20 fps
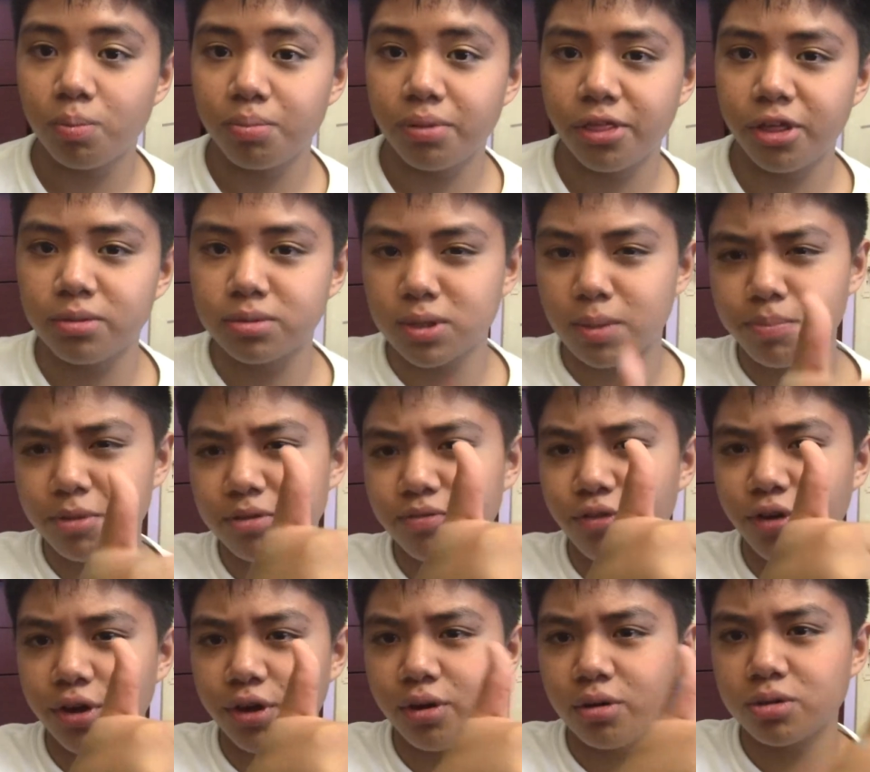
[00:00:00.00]
thumbs up this
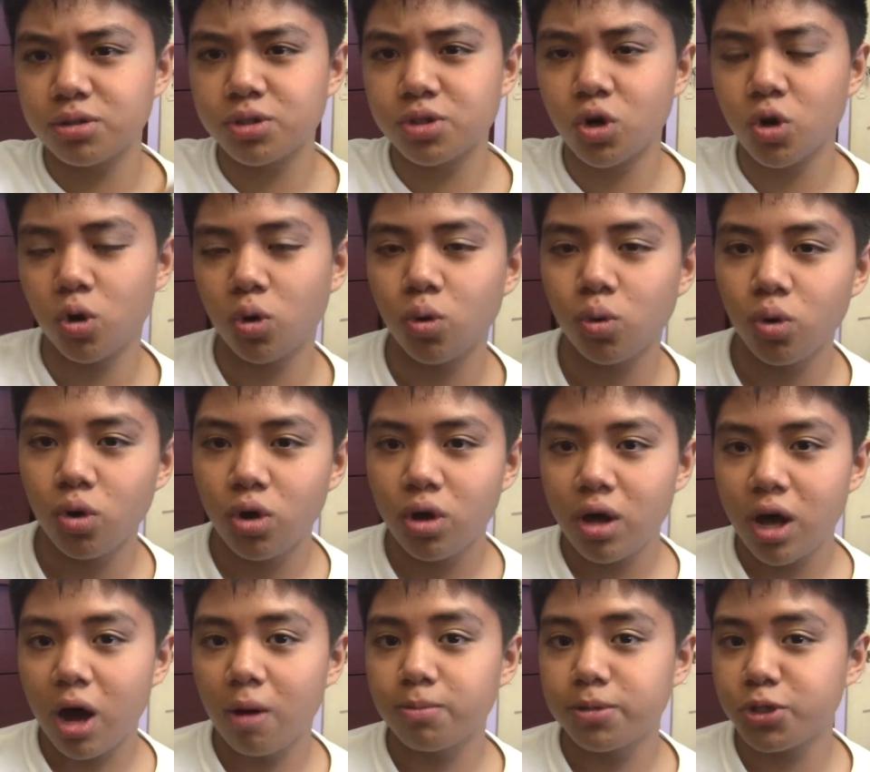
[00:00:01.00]
video so
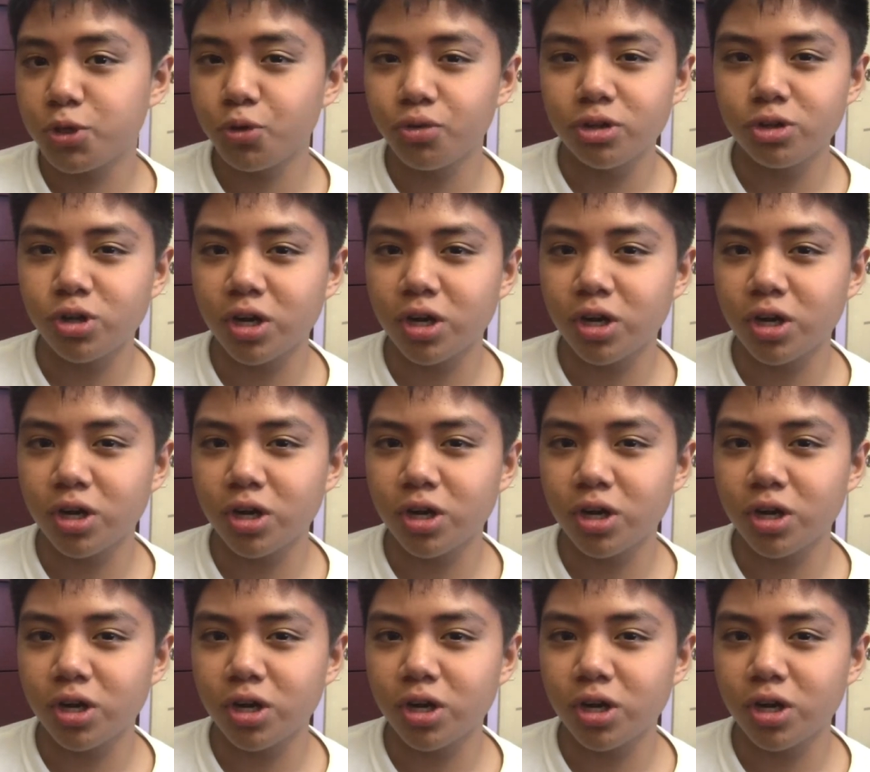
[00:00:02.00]
I'm sure that